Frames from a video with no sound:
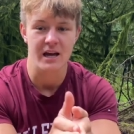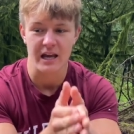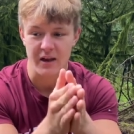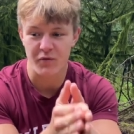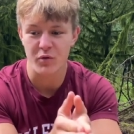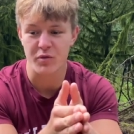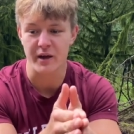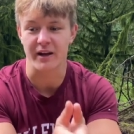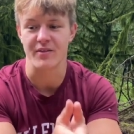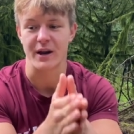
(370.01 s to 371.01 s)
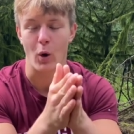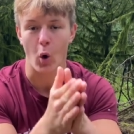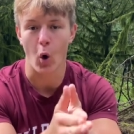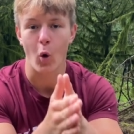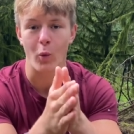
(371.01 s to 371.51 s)
If you think that
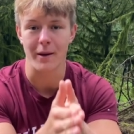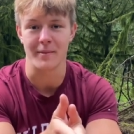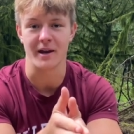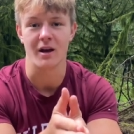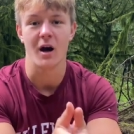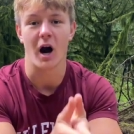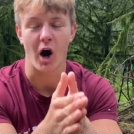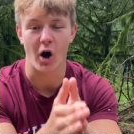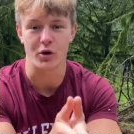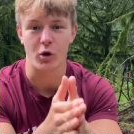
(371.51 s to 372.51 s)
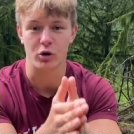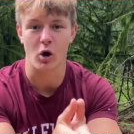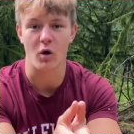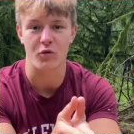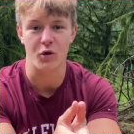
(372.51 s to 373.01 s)
all women are your
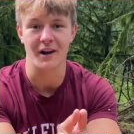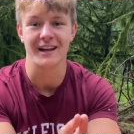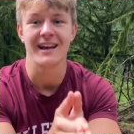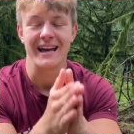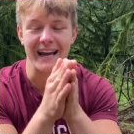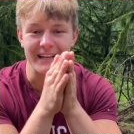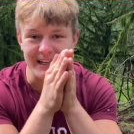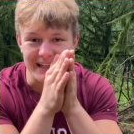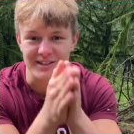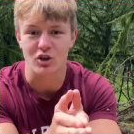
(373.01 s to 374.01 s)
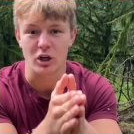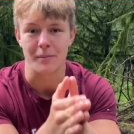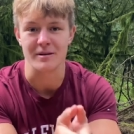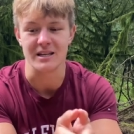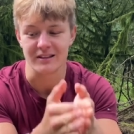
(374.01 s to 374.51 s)
girlfriend, it is gonna
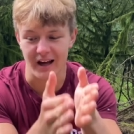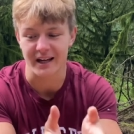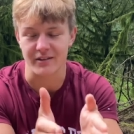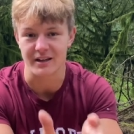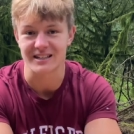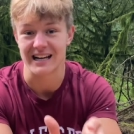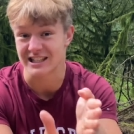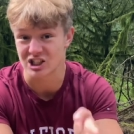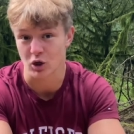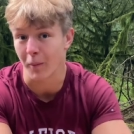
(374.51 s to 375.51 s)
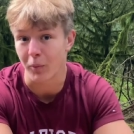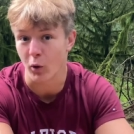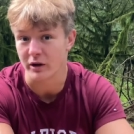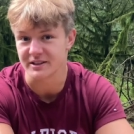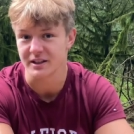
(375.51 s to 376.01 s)
be like this at some
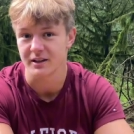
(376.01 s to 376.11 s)
point.